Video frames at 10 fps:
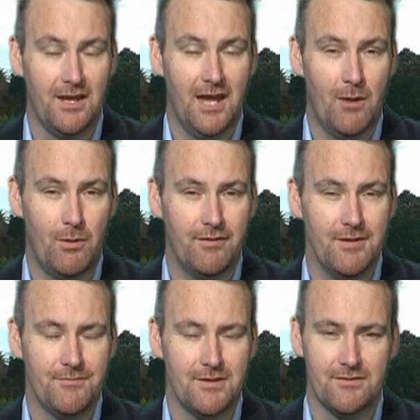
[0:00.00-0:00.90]

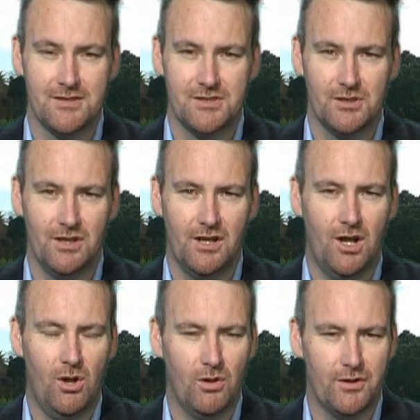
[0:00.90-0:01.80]
However, there's still a
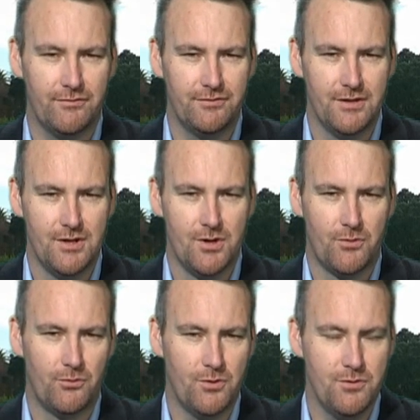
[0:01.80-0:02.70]
whole lot of
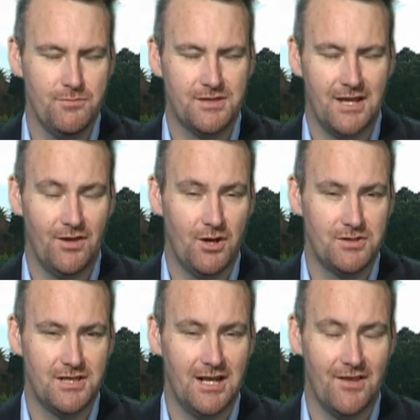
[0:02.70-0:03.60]
rooms in the
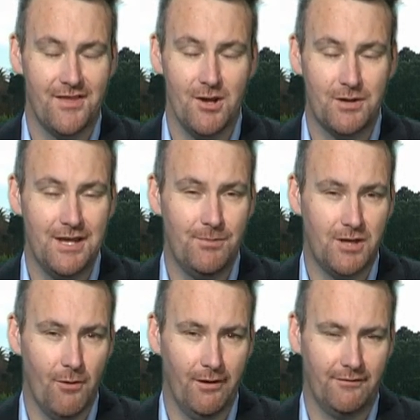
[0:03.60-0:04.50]
hotel, and they'll keep
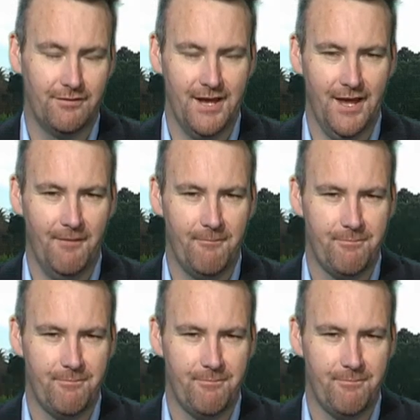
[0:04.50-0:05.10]
going for now.